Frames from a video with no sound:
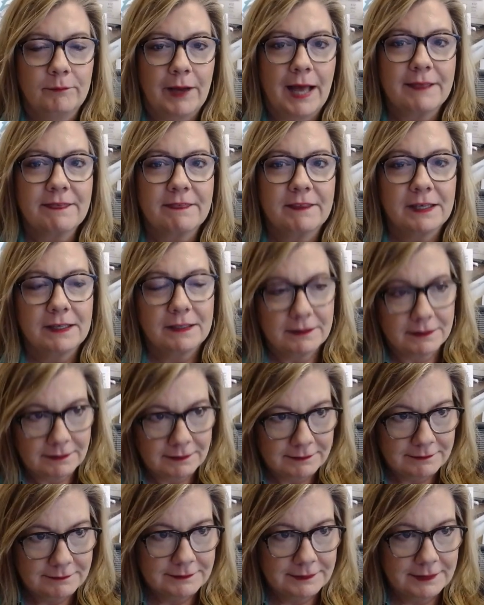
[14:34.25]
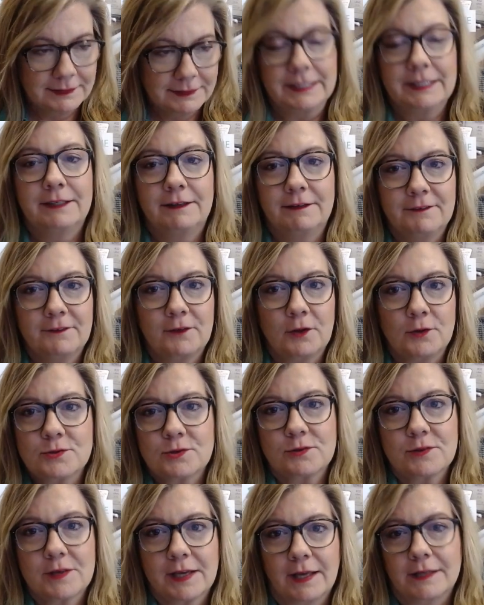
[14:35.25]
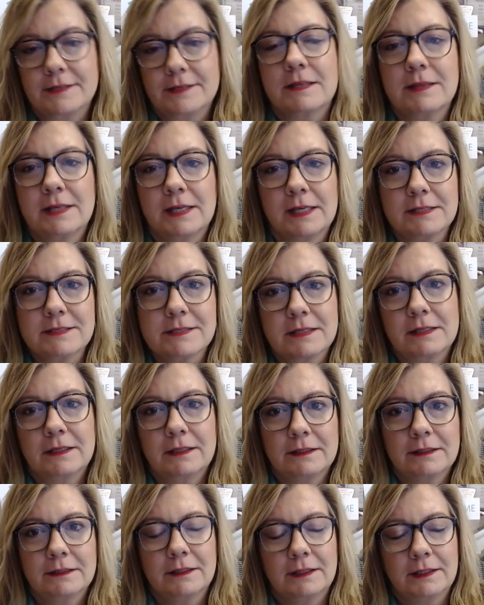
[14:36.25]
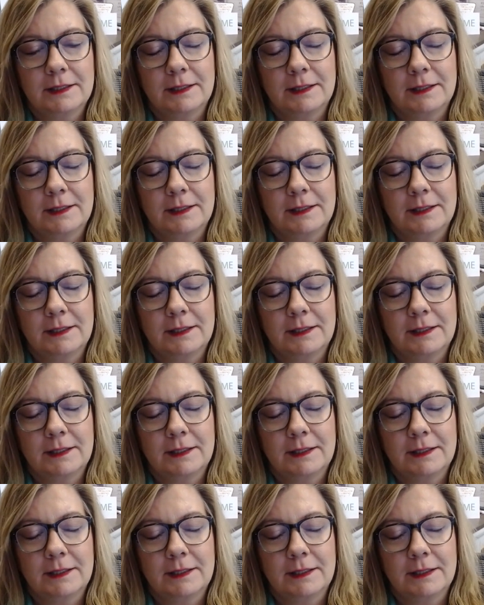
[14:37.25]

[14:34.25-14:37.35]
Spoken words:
I think, again, those are the kinds of things that